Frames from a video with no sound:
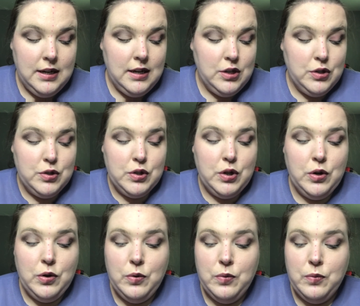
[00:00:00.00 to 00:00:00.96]

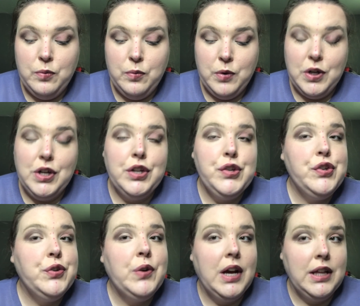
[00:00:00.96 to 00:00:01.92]
So we're gonna do
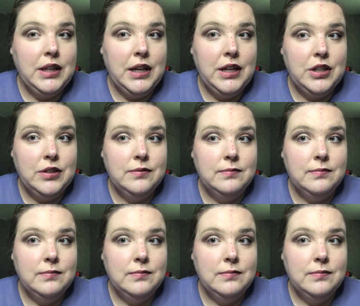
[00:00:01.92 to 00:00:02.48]
eyeliner,